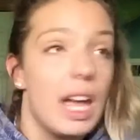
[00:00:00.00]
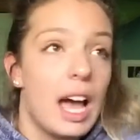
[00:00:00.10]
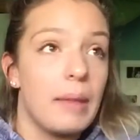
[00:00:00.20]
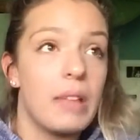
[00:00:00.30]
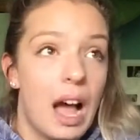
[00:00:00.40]

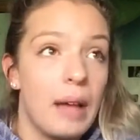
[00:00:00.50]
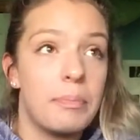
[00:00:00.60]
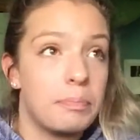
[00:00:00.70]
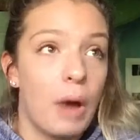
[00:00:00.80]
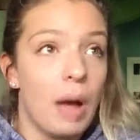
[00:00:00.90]
I
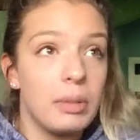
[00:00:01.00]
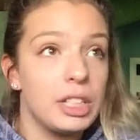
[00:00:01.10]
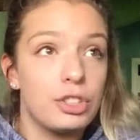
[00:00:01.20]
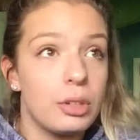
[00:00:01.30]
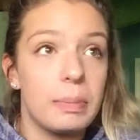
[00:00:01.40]
probably
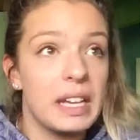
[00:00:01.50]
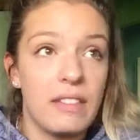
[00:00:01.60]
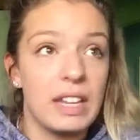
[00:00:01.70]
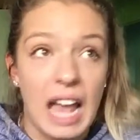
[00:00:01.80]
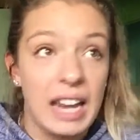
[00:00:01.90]
shouldn't be
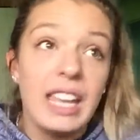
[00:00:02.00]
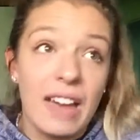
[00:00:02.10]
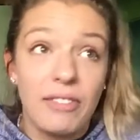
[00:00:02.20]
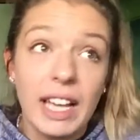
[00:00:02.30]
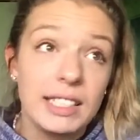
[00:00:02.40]
giving any
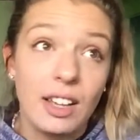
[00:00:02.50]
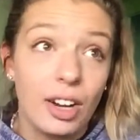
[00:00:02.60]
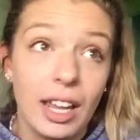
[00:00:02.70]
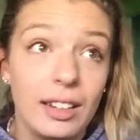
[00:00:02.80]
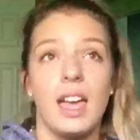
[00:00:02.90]
advice on
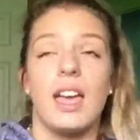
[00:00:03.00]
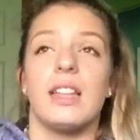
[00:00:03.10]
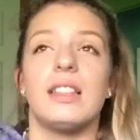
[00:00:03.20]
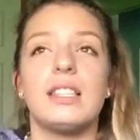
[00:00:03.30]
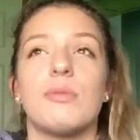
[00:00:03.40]
it.
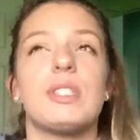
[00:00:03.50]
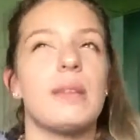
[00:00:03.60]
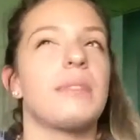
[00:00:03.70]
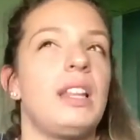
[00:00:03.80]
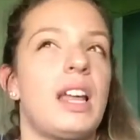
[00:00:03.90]
This was
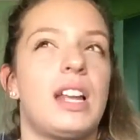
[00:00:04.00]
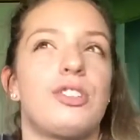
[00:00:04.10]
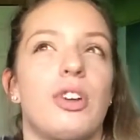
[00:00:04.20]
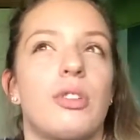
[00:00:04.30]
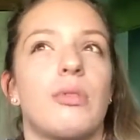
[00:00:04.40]
something that I
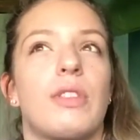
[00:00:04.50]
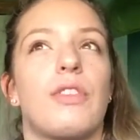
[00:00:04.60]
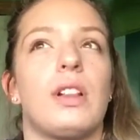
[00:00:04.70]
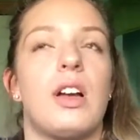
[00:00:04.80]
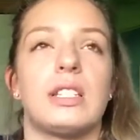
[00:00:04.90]
struggled with
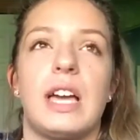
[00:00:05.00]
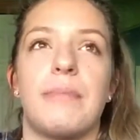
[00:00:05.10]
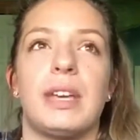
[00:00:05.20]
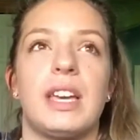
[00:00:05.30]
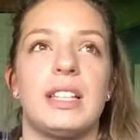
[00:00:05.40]
for a long time
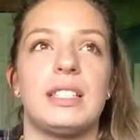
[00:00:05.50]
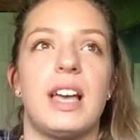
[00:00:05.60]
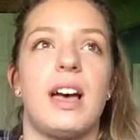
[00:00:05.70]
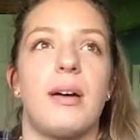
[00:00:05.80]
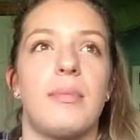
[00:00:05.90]
because
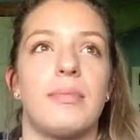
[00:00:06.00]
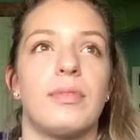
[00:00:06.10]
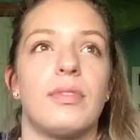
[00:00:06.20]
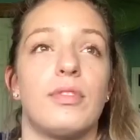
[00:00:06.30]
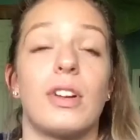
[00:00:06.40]

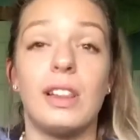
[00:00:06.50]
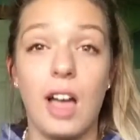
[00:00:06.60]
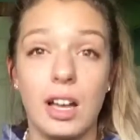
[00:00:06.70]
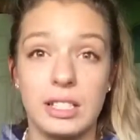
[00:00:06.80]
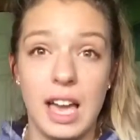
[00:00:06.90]
for a
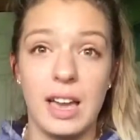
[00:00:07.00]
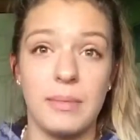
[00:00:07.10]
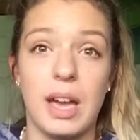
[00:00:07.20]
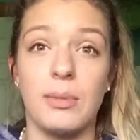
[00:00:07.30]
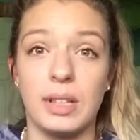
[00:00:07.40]
long time
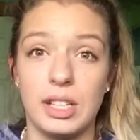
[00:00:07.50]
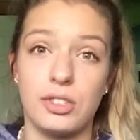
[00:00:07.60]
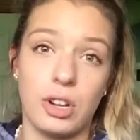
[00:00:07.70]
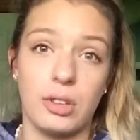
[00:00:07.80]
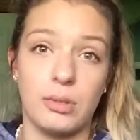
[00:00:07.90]
I really
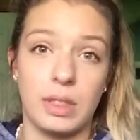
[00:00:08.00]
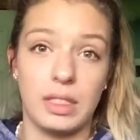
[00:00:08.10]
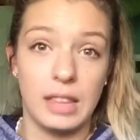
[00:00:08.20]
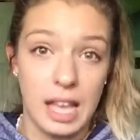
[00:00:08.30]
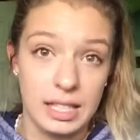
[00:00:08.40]
struggled with
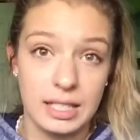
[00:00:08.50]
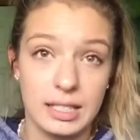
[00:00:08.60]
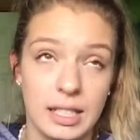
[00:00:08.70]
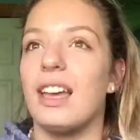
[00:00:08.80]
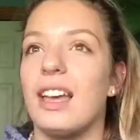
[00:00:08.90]

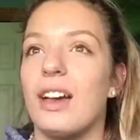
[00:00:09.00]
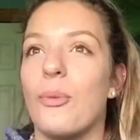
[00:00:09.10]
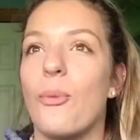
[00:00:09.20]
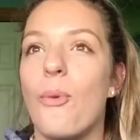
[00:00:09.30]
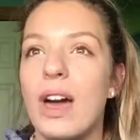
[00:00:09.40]
lust.
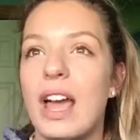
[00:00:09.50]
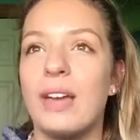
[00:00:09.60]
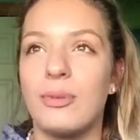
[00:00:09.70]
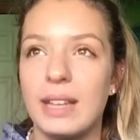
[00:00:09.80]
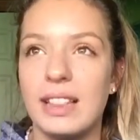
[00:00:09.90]
What I
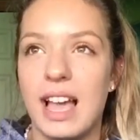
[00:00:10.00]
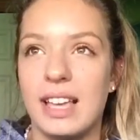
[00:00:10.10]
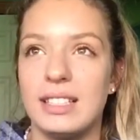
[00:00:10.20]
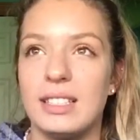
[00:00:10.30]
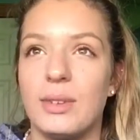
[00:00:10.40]

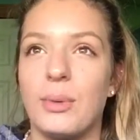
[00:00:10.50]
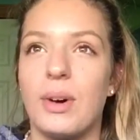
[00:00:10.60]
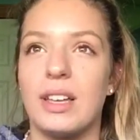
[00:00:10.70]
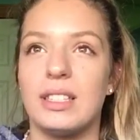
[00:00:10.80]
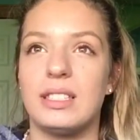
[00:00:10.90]
realized
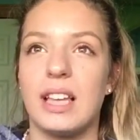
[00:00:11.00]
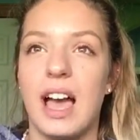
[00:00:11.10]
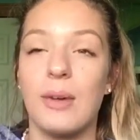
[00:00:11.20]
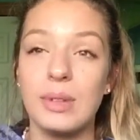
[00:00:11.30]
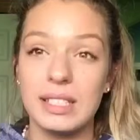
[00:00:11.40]
was
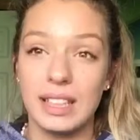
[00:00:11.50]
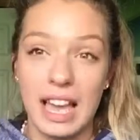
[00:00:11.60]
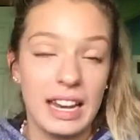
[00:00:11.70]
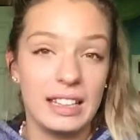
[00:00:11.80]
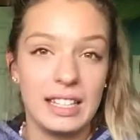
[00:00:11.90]
I was
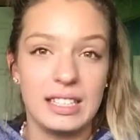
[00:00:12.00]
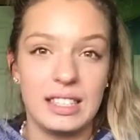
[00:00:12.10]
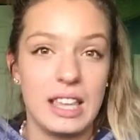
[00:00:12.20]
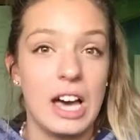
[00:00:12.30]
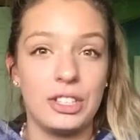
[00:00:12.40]
letting these
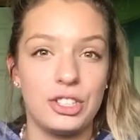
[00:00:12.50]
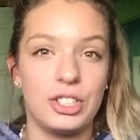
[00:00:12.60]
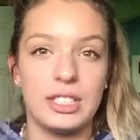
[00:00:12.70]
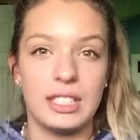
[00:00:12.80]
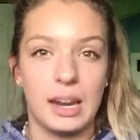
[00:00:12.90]
thoughts
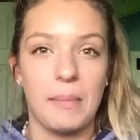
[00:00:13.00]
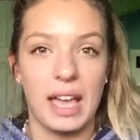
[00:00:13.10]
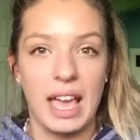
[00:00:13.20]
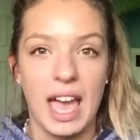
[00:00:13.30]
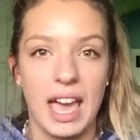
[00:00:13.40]
just sit in my
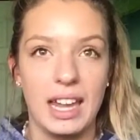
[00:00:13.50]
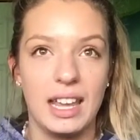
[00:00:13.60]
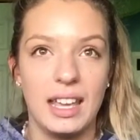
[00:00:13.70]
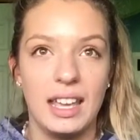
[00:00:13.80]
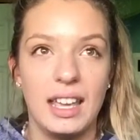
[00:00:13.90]
head,